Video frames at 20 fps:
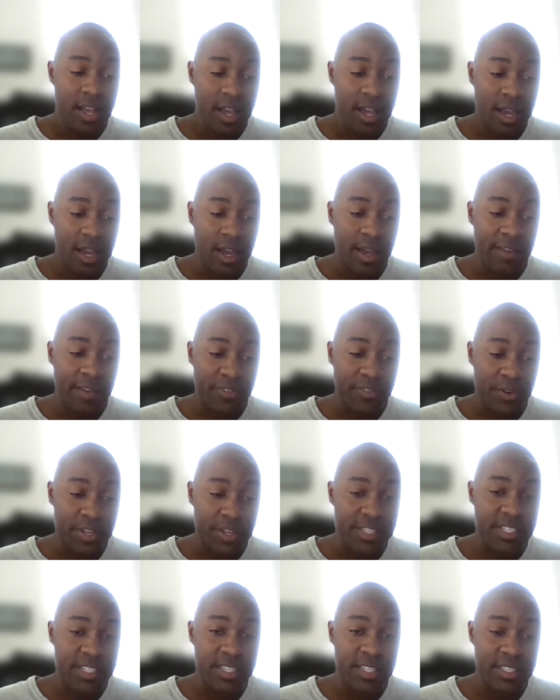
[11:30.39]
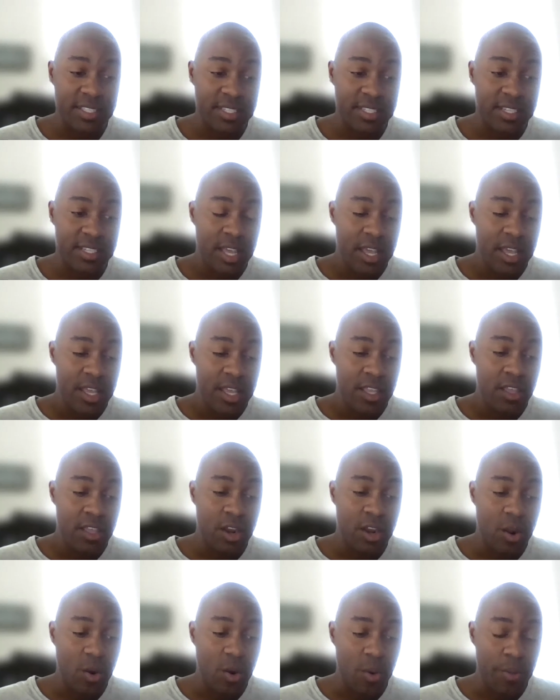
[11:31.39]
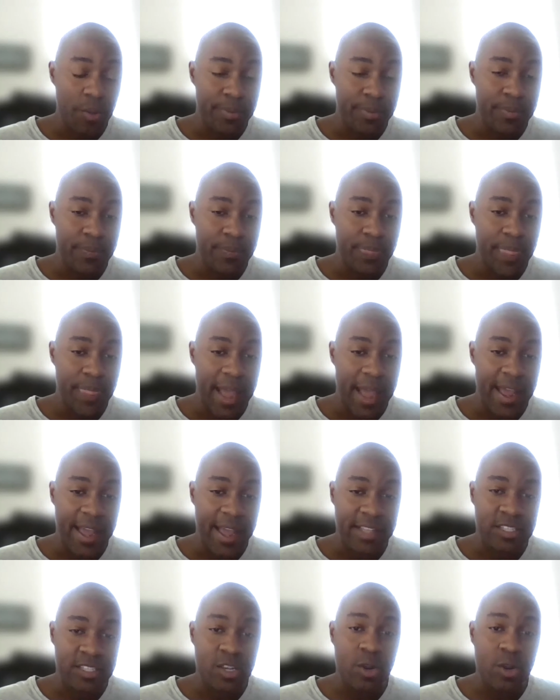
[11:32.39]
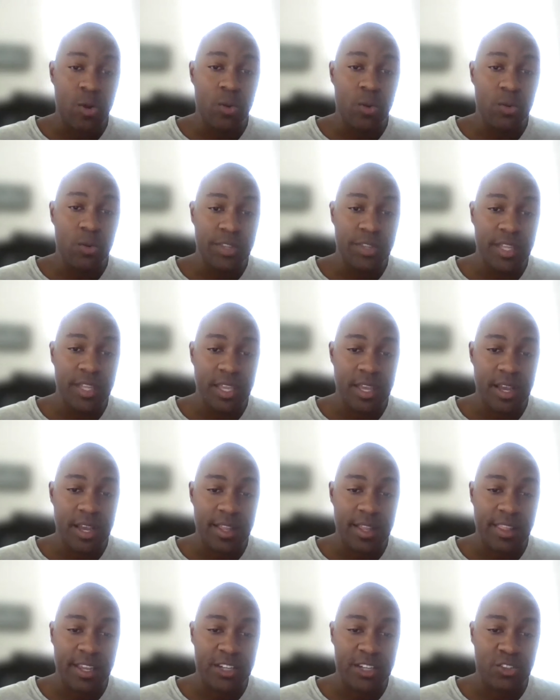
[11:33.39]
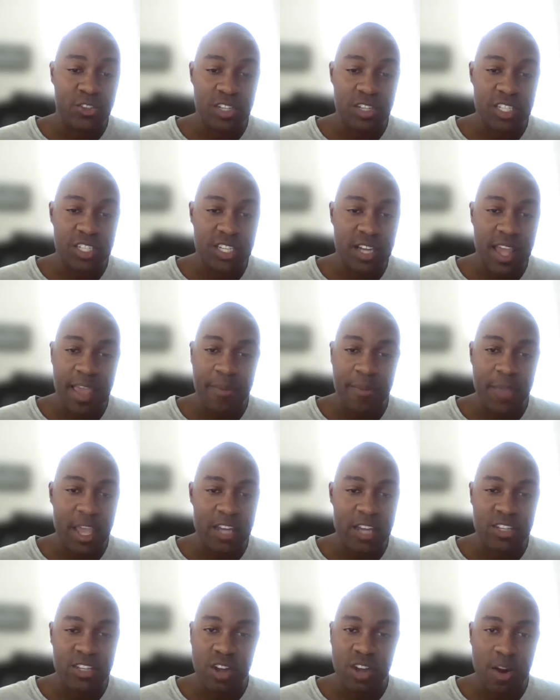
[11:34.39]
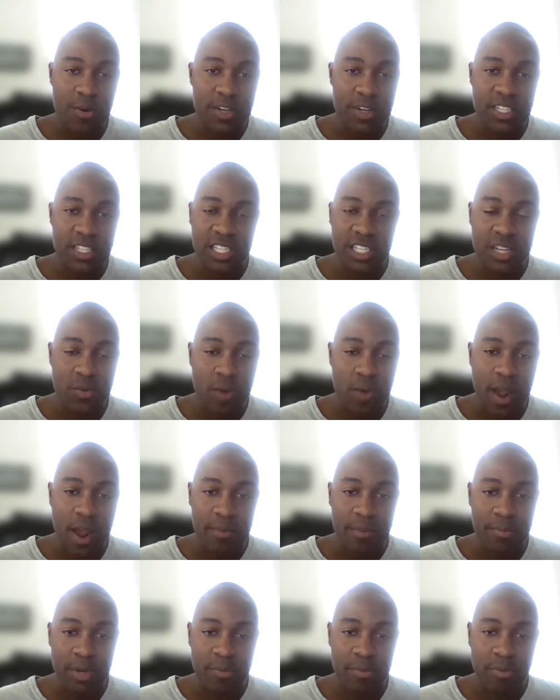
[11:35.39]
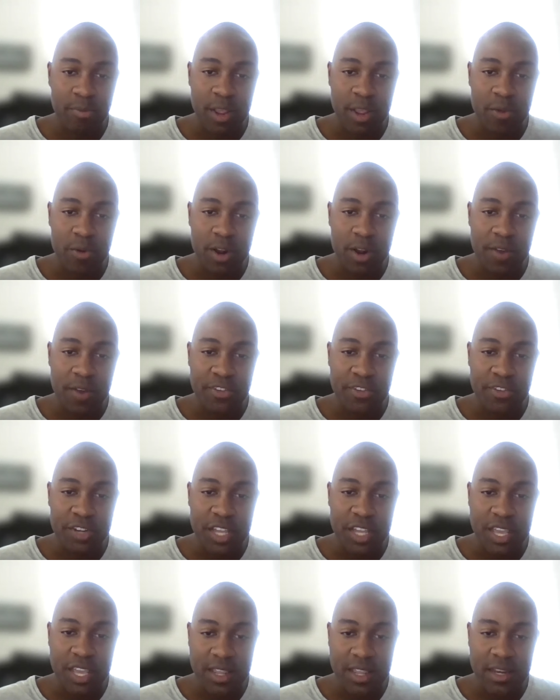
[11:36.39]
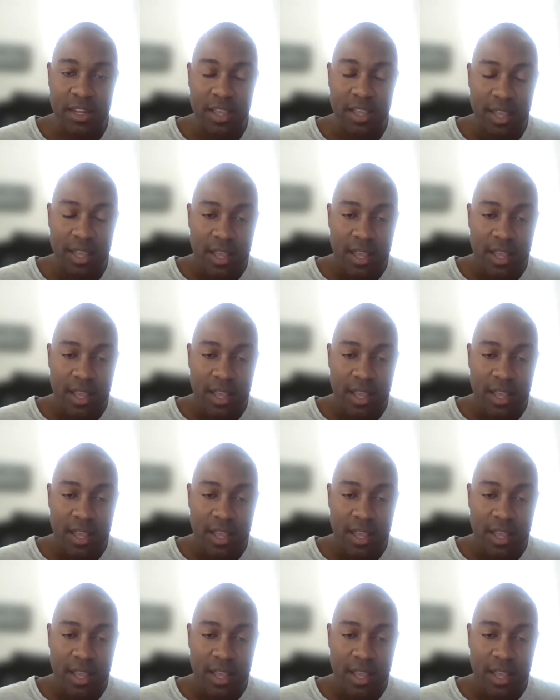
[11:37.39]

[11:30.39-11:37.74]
For instance, I told the electrician, hey man, it's already sheetrock, but break whatever you need.